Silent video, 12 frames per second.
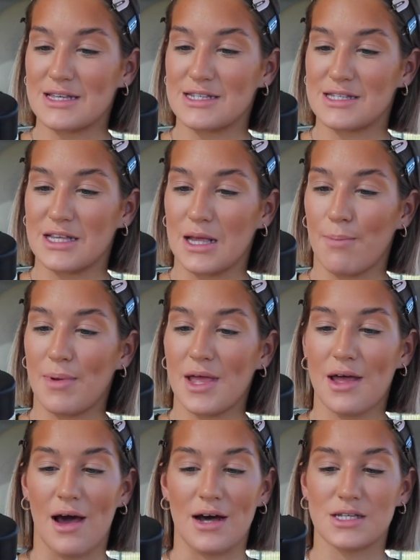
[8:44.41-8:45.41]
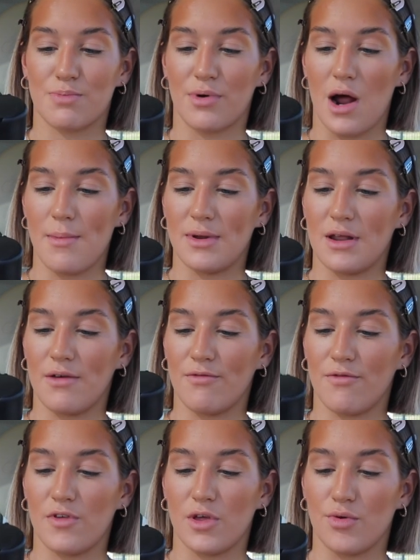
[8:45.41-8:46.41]
This is the PS Primark
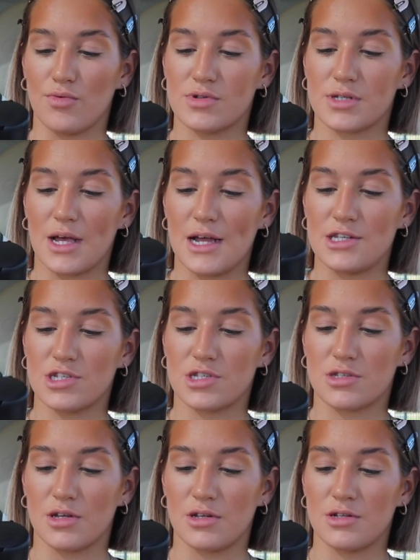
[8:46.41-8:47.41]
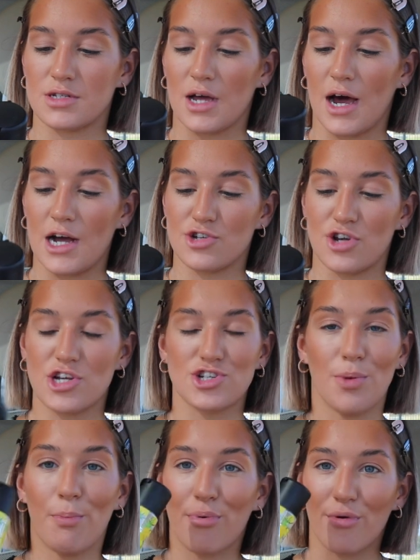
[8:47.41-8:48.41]
Infuse Instant
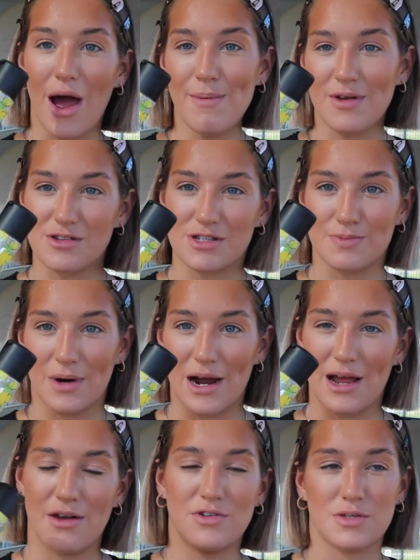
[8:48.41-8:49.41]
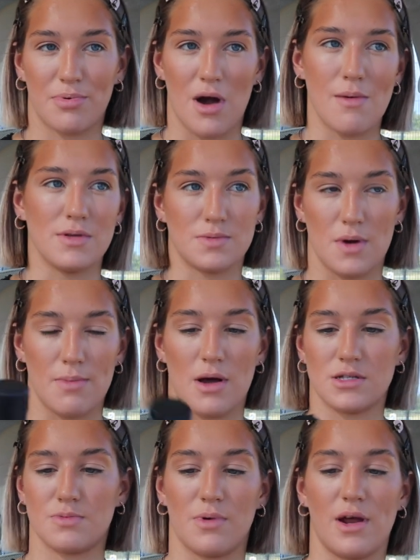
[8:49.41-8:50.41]
Hydration Priming Spray. I know it's a priming spray, but
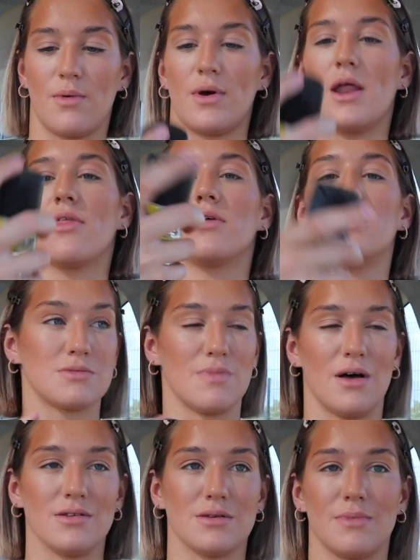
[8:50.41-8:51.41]
I spray it whenever. It smells